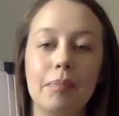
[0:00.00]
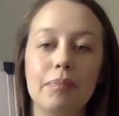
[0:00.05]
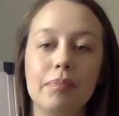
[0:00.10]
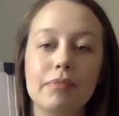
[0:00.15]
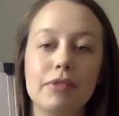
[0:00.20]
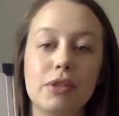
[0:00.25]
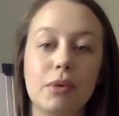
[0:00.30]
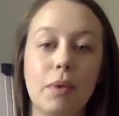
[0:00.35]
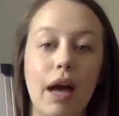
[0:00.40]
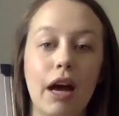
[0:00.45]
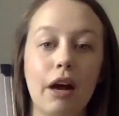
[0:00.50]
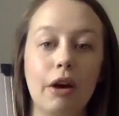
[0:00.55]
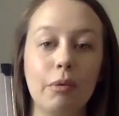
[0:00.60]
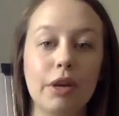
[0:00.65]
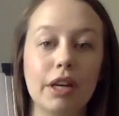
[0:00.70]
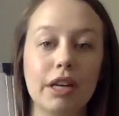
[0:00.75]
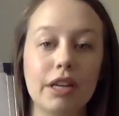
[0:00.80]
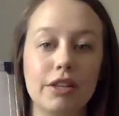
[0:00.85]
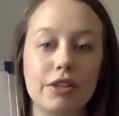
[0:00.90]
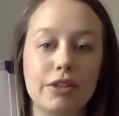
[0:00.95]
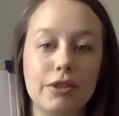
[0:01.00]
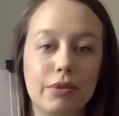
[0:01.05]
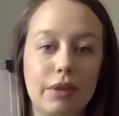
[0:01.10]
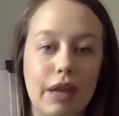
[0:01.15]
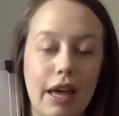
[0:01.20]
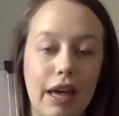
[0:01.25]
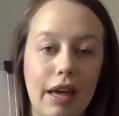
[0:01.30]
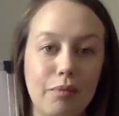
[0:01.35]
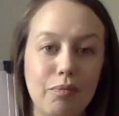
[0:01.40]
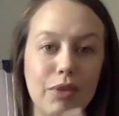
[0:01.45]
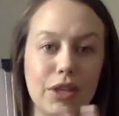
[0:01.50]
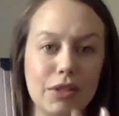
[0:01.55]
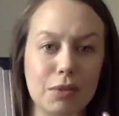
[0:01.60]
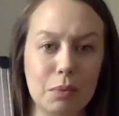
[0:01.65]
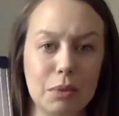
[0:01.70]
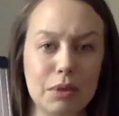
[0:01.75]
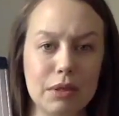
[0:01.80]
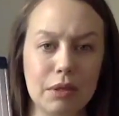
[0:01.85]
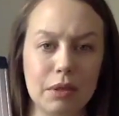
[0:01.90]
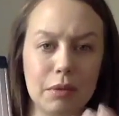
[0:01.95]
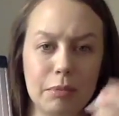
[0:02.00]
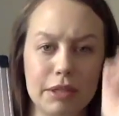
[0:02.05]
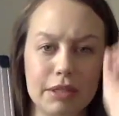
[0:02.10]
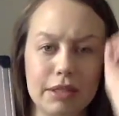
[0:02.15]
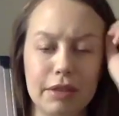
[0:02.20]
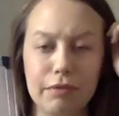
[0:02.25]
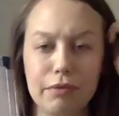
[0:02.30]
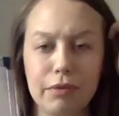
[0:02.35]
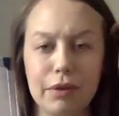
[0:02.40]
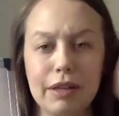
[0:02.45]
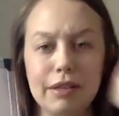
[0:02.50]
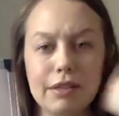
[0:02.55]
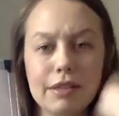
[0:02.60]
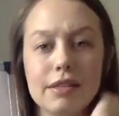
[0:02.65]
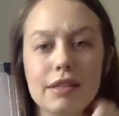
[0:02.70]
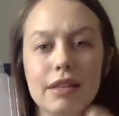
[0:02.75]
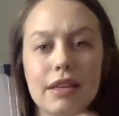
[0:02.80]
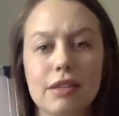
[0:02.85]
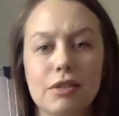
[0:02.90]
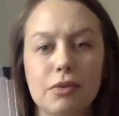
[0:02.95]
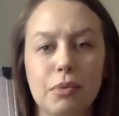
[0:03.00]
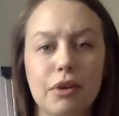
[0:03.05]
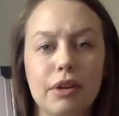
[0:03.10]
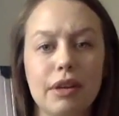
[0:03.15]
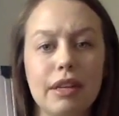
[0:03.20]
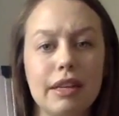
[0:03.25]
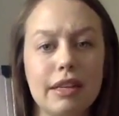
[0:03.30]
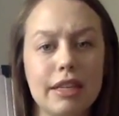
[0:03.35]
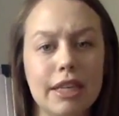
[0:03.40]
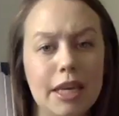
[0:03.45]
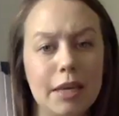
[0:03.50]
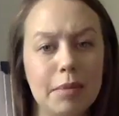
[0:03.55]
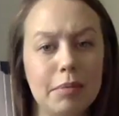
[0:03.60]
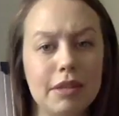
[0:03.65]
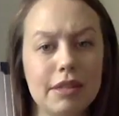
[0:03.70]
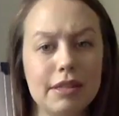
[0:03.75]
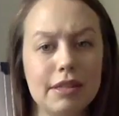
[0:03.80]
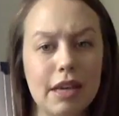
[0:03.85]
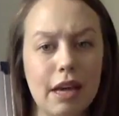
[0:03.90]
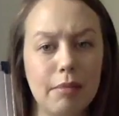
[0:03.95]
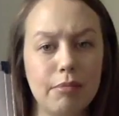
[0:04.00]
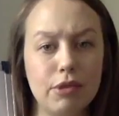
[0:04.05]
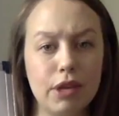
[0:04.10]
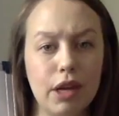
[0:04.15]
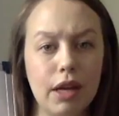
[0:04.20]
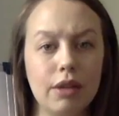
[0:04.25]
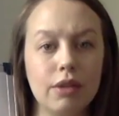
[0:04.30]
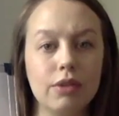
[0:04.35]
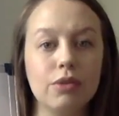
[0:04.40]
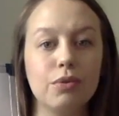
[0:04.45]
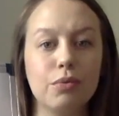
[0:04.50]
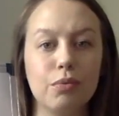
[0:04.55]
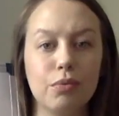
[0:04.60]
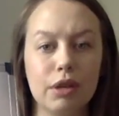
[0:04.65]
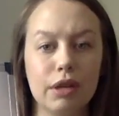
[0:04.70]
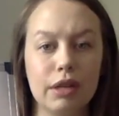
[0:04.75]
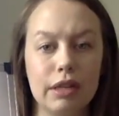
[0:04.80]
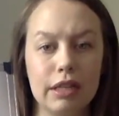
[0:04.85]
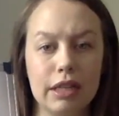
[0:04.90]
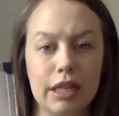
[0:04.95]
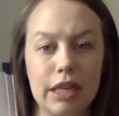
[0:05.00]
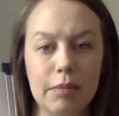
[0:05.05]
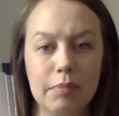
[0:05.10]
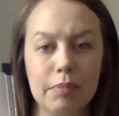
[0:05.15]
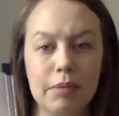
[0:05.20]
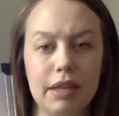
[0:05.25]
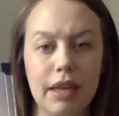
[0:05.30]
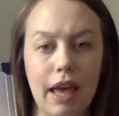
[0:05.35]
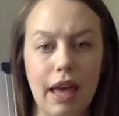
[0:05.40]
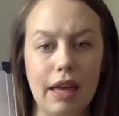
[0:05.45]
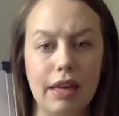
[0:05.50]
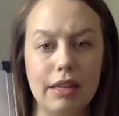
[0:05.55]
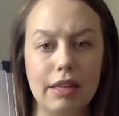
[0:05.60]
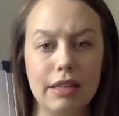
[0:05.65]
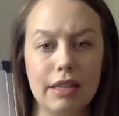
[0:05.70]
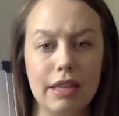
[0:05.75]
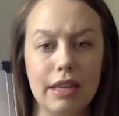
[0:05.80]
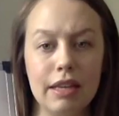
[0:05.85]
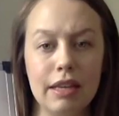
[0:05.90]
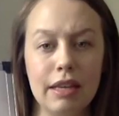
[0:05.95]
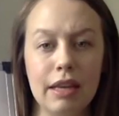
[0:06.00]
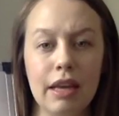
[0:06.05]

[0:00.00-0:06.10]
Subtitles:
So how are we going to do that? This one's a little bit different because we're going to keep the subject, we're going to keep the ending,